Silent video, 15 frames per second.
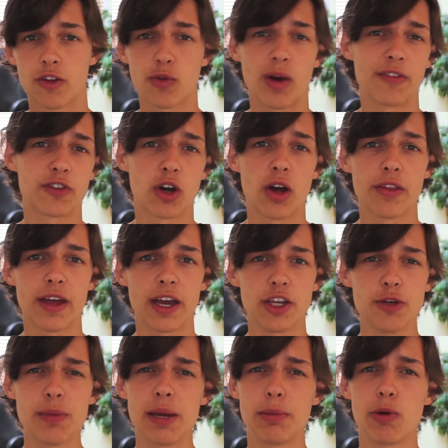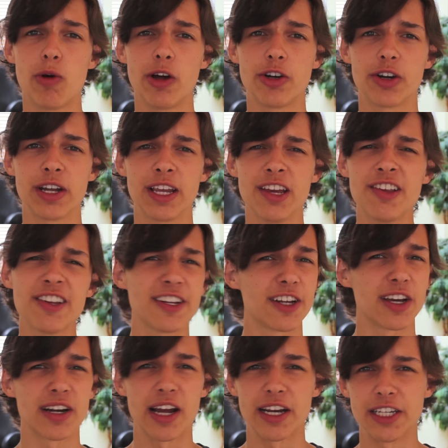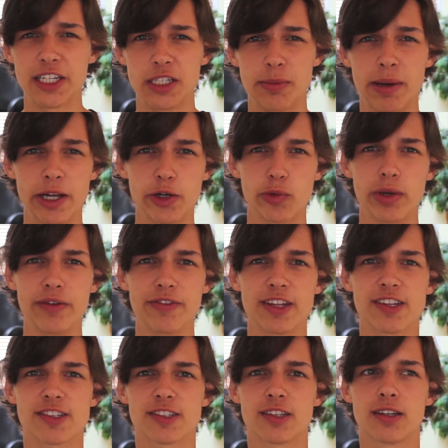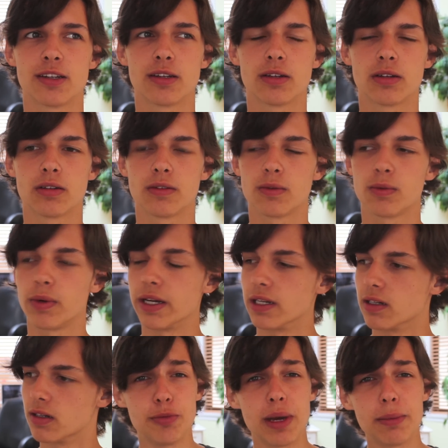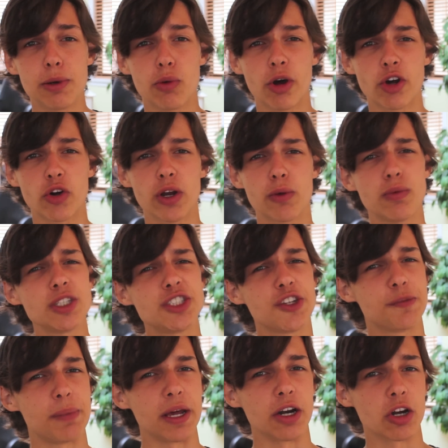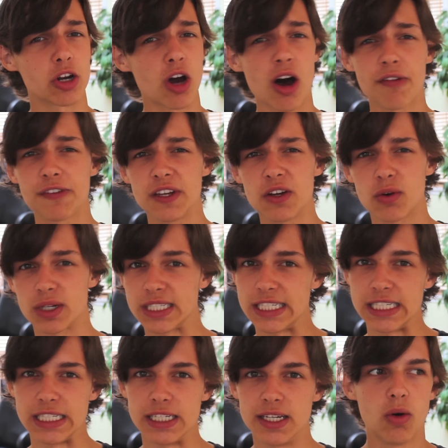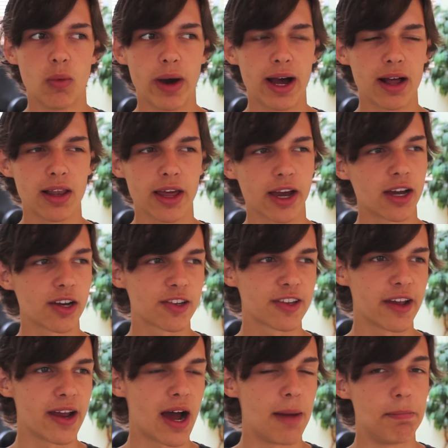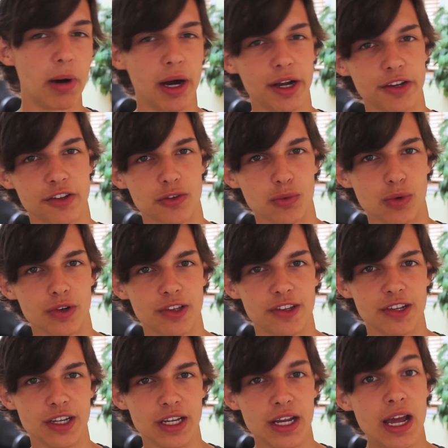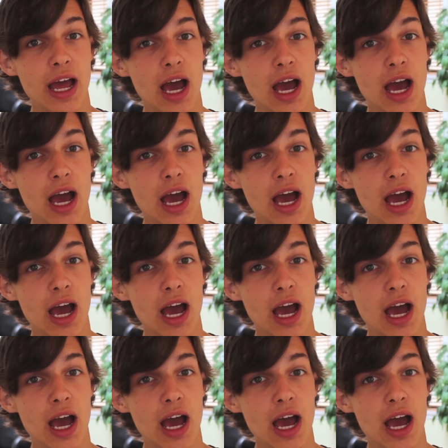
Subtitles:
So after all that, you may be wondering, is it a good idea to microwave this? Wait, you may be wondering, which is better, coffee or tea? Well, I gotta say I'm biased towards tea.